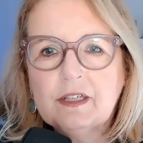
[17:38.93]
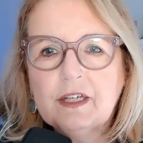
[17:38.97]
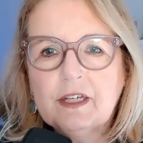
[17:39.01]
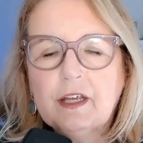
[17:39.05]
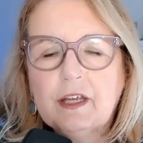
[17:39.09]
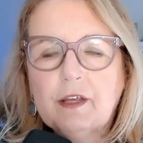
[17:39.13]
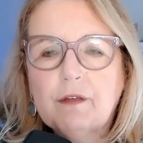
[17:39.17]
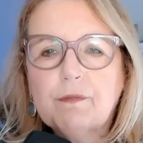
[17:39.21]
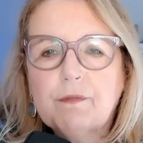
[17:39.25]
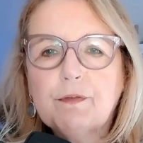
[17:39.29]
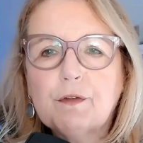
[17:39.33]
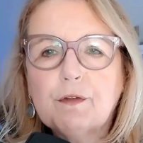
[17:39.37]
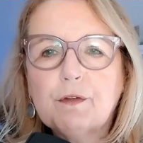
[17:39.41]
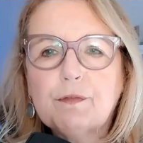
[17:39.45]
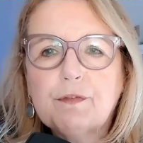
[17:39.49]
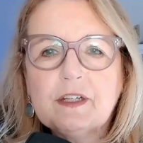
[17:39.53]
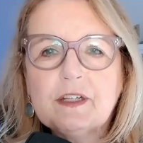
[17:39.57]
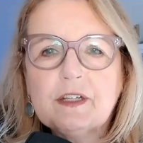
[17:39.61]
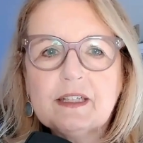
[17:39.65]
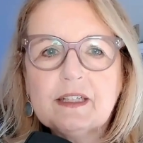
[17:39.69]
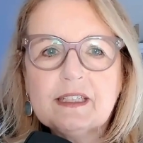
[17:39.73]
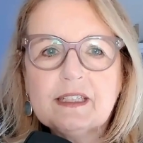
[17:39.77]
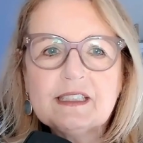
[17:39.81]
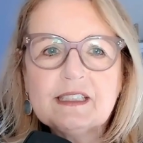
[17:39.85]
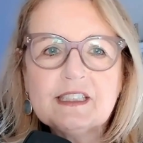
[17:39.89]
If you're
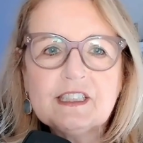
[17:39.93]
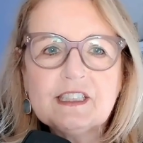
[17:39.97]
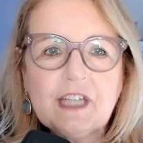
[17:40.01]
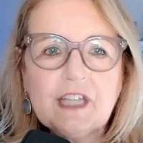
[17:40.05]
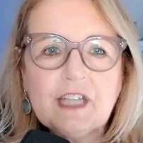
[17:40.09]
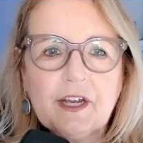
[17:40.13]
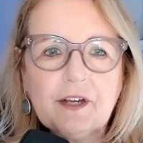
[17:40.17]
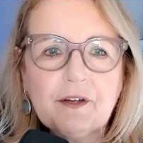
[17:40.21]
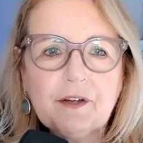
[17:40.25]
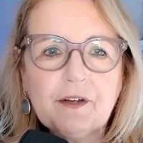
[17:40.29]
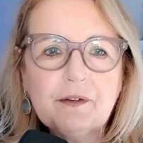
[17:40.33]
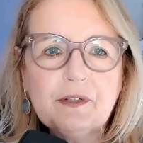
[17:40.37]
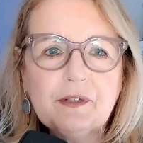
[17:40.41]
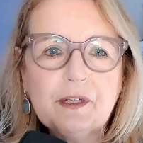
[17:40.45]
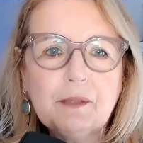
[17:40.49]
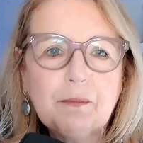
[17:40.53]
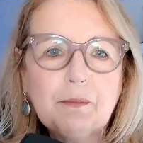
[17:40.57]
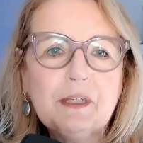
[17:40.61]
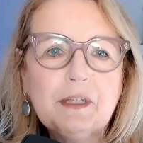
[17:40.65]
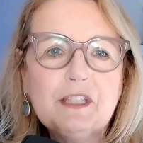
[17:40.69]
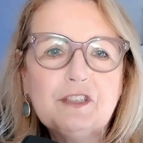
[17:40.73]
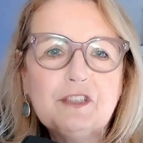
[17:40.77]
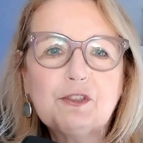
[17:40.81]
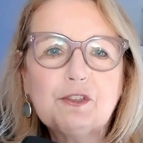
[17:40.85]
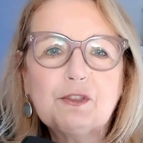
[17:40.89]
feeling scared, it means you're